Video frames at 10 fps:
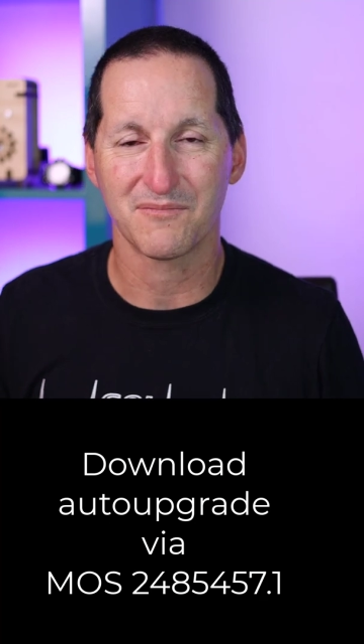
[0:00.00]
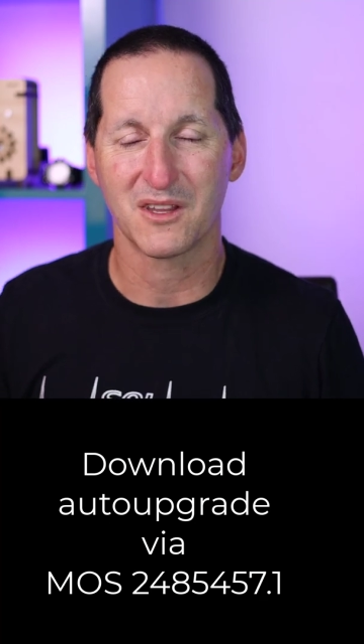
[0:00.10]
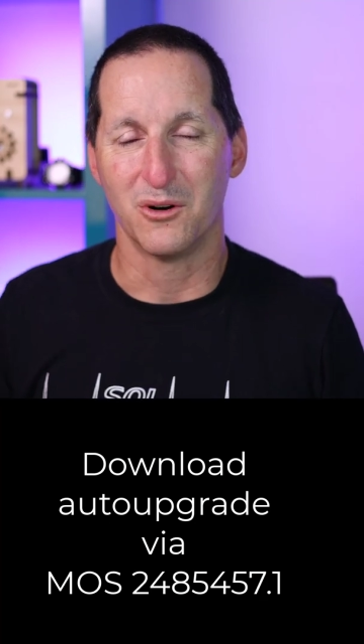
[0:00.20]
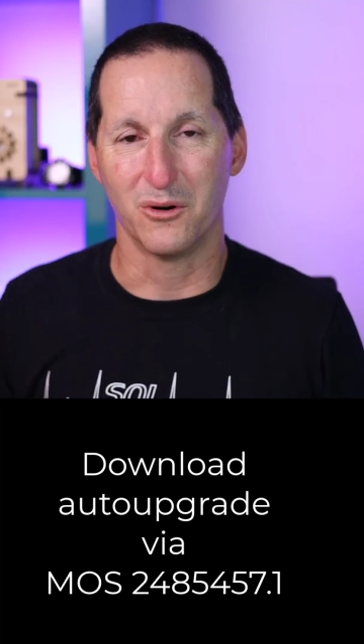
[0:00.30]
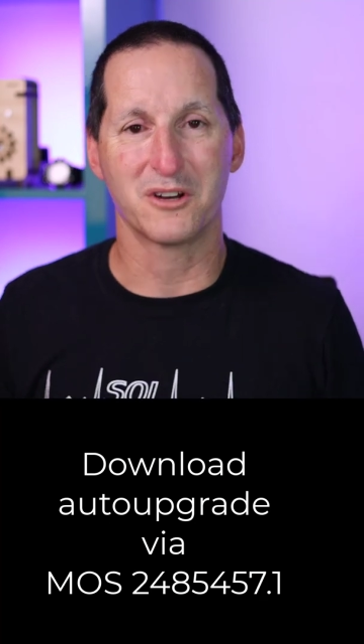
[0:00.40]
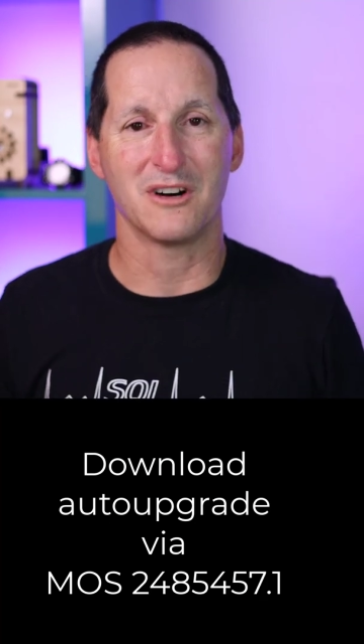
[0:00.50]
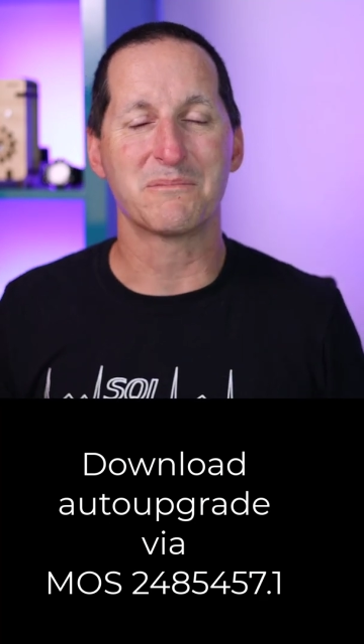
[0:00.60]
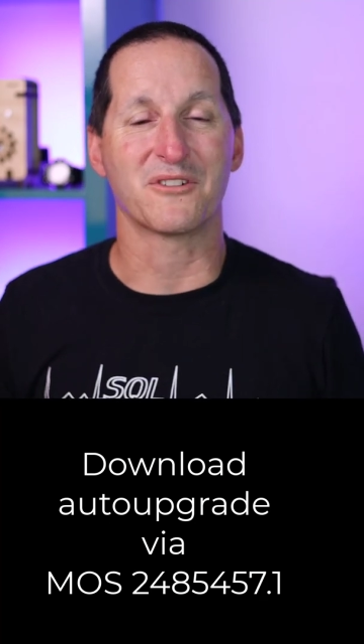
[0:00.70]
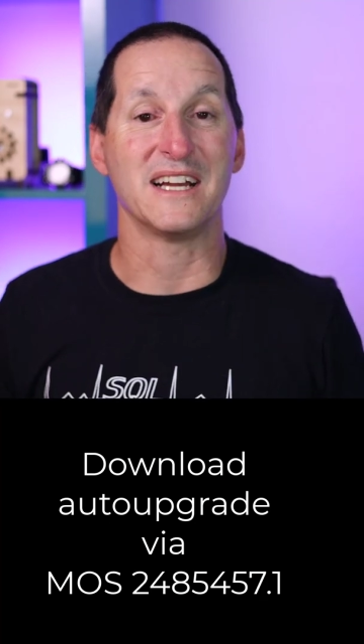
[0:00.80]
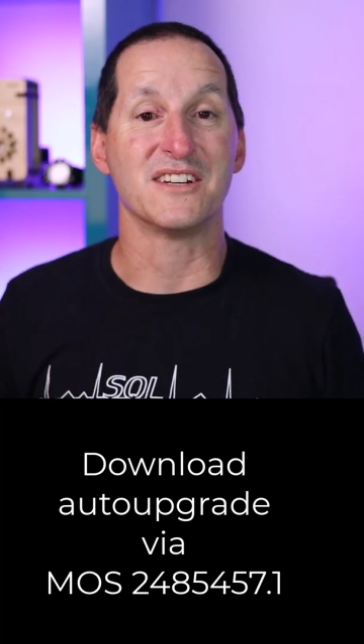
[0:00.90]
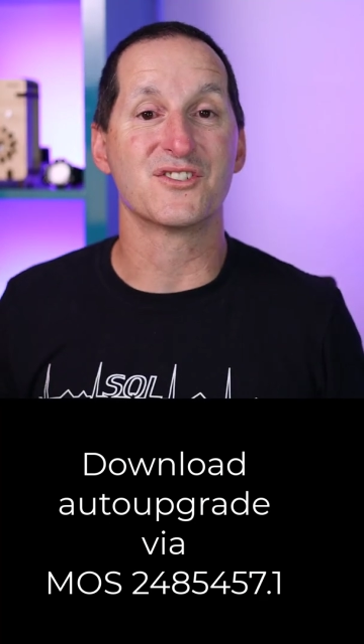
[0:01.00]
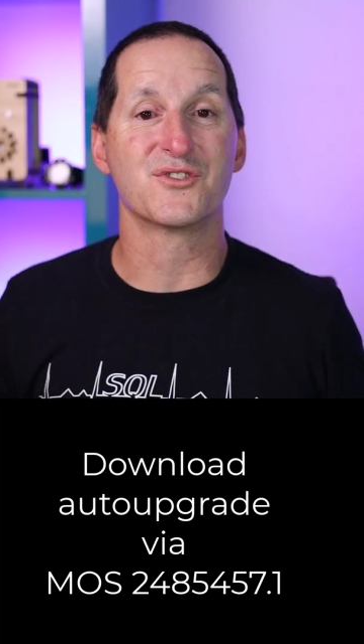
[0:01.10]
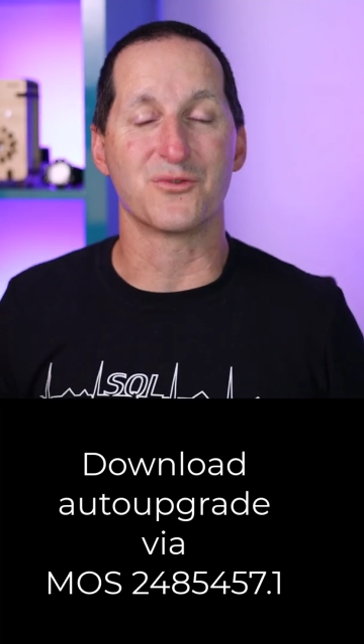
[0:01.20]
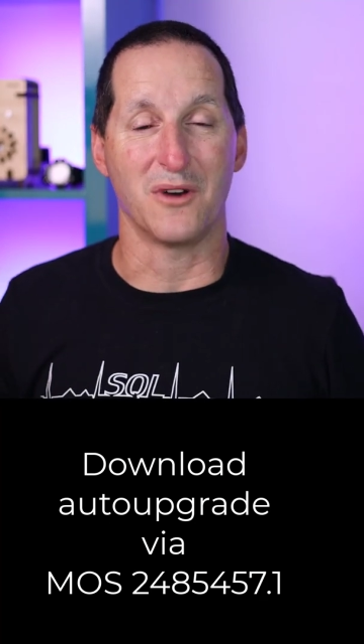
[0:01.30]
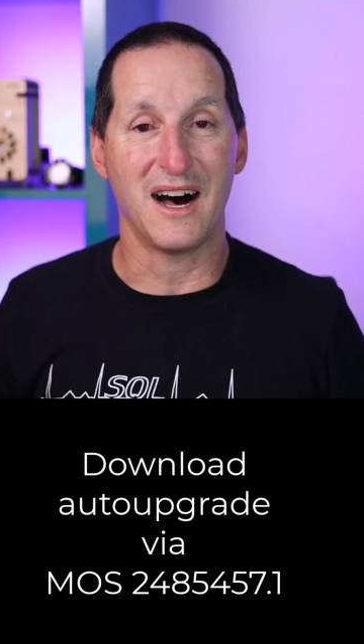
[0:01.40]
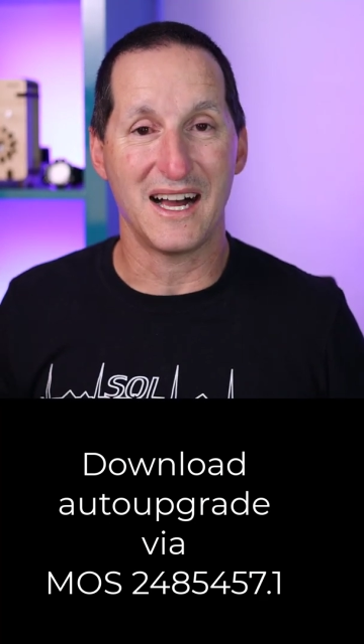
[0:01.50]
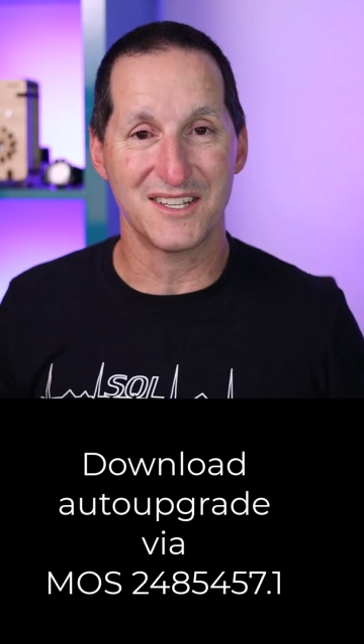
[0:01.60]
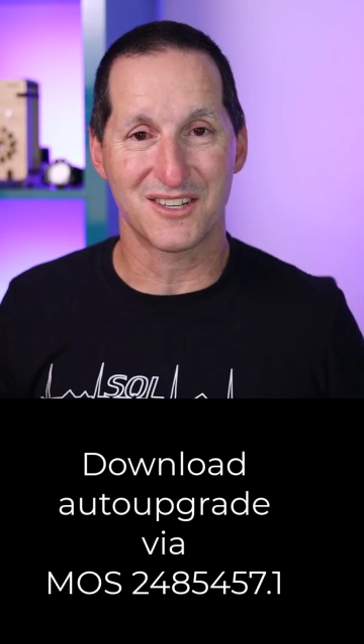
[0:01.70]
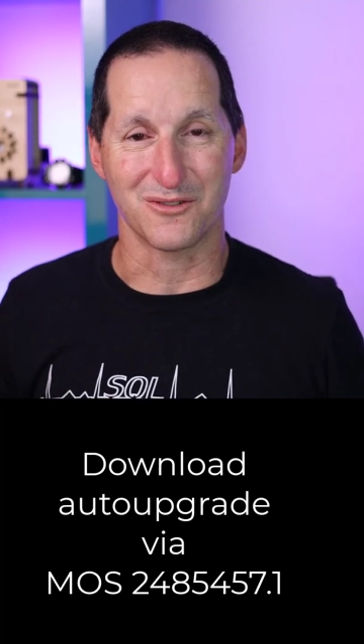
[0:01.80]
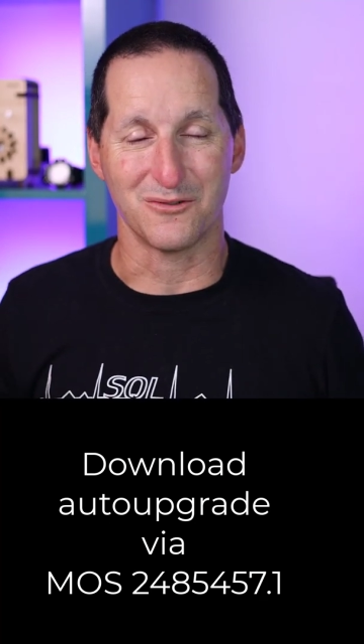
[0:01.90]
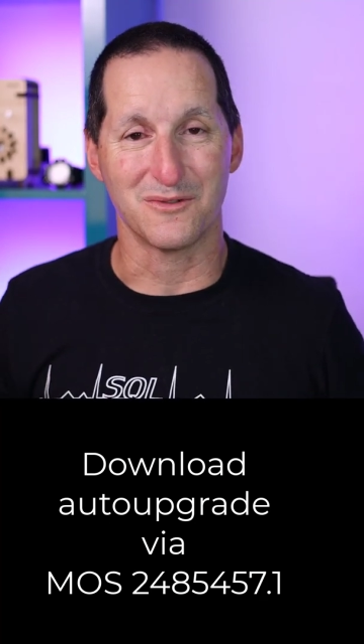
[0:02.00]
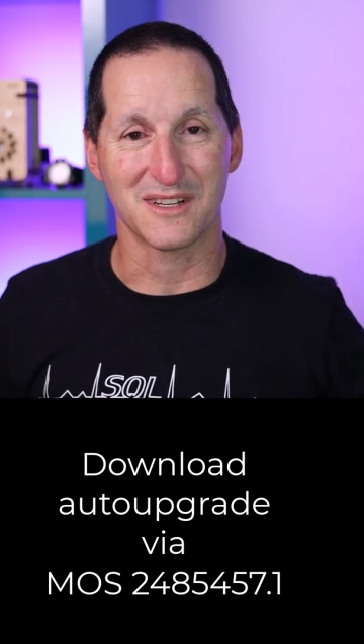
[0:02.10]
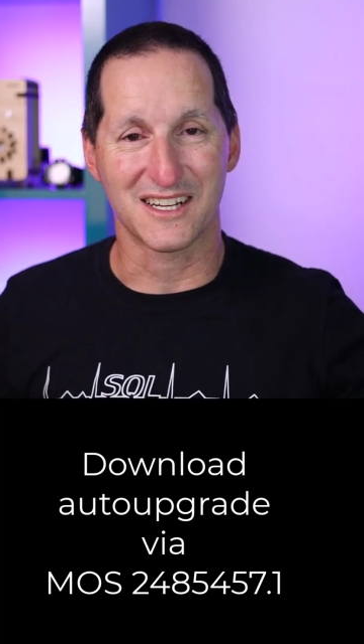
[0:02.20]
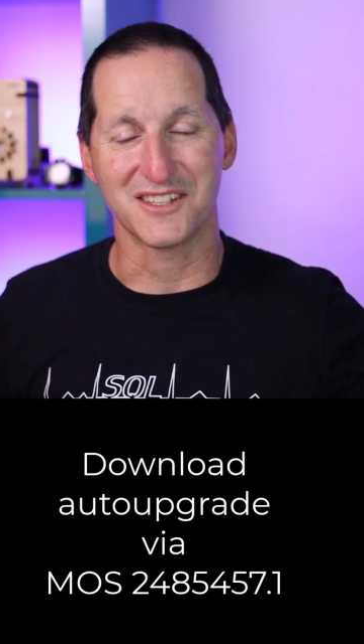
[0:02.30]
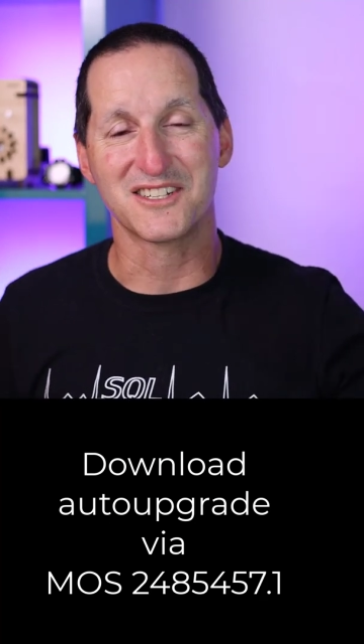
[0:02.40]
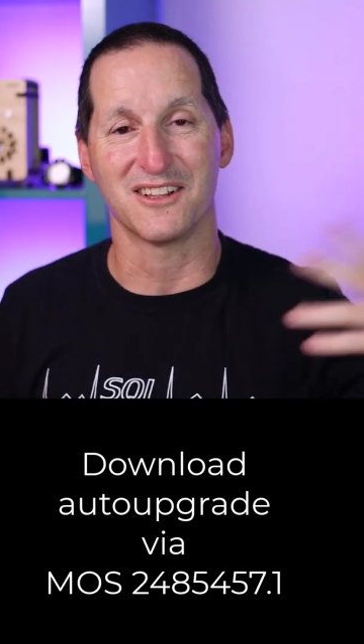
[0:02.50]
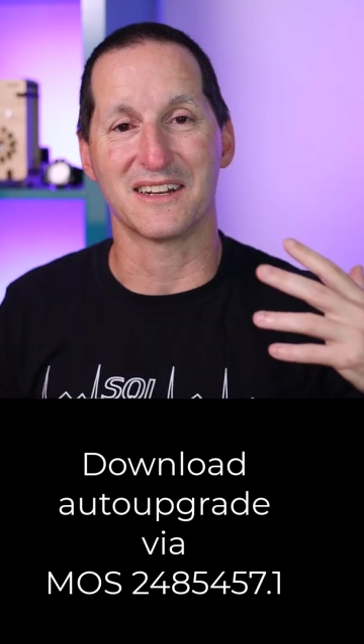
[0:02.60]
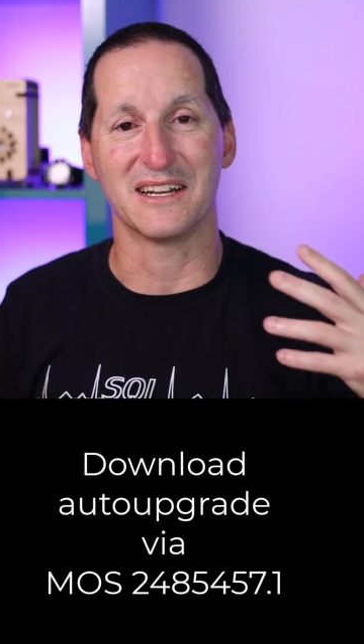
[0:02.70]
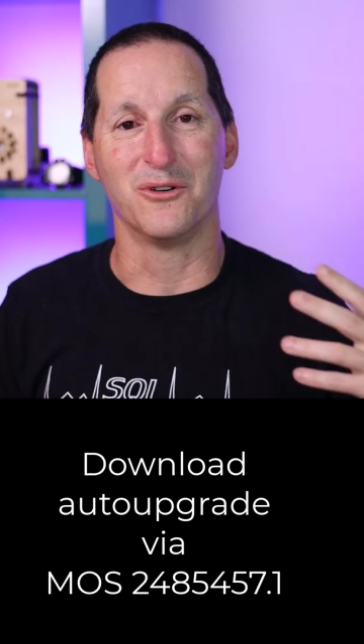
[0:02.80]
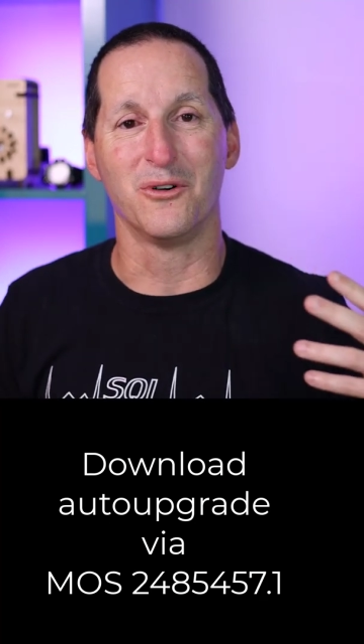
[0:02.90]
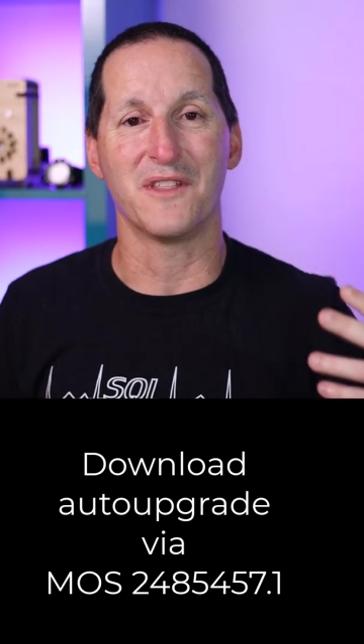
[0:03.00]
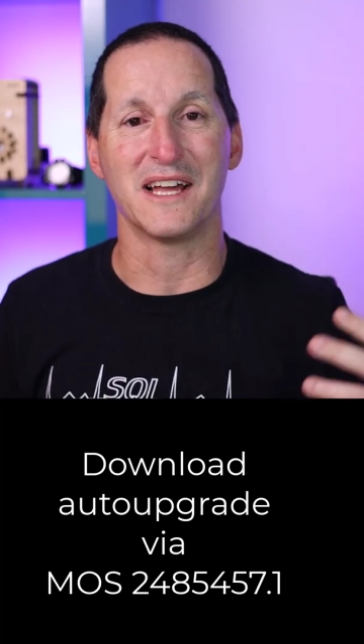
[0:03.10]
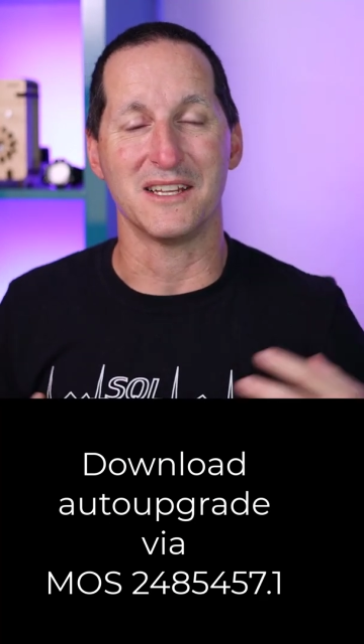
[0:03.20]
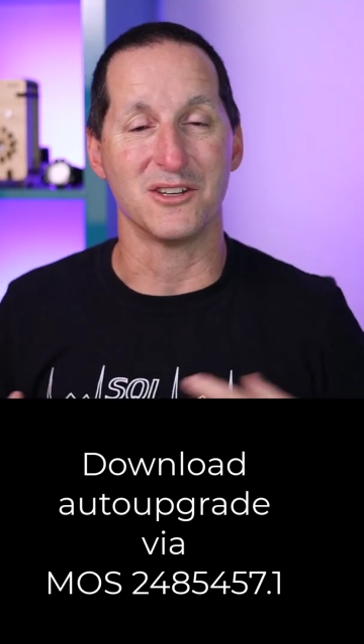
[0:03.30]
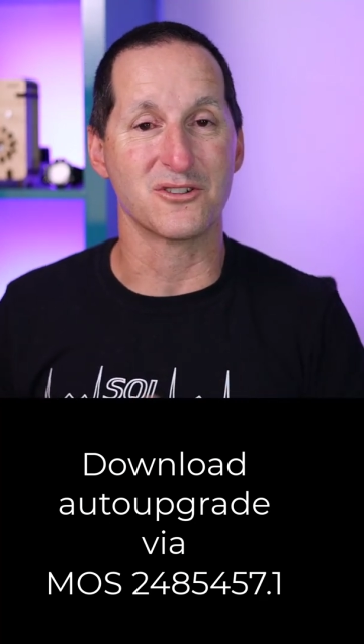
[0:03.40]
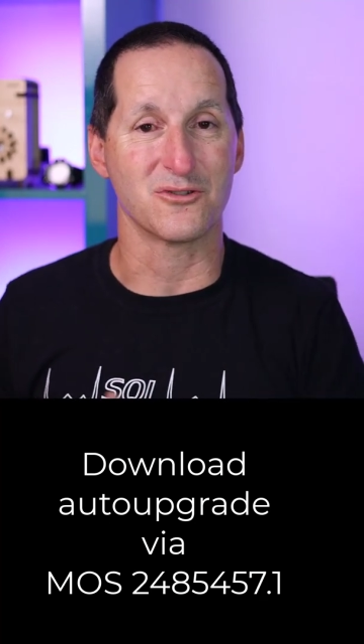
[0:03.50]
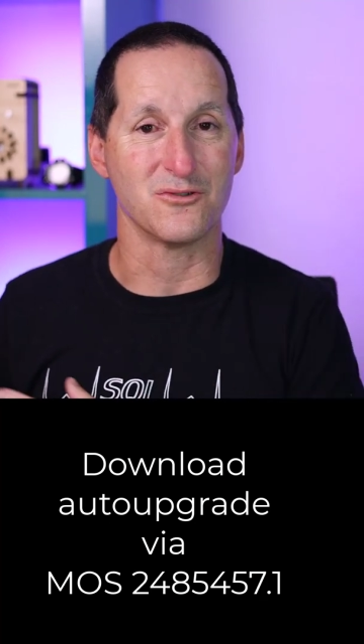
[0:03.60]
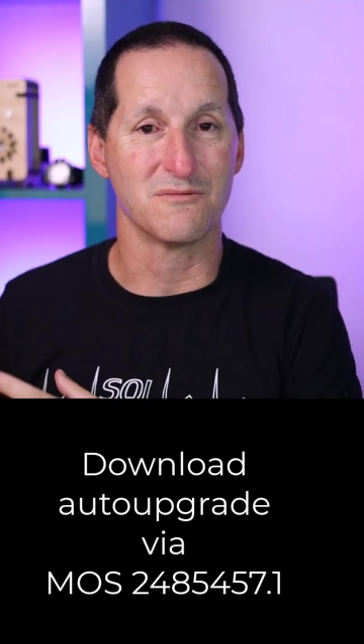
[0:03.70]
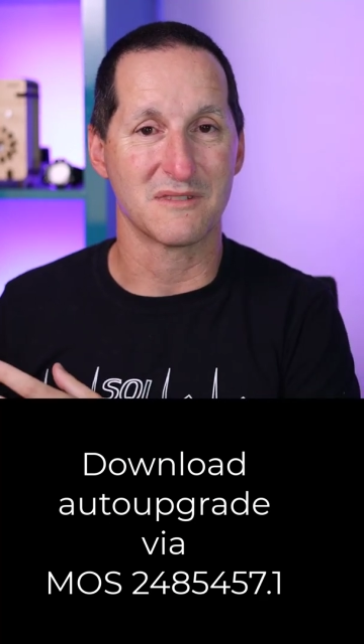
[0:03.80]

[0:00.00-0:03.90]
Auto upgrade tries to consolidate all that into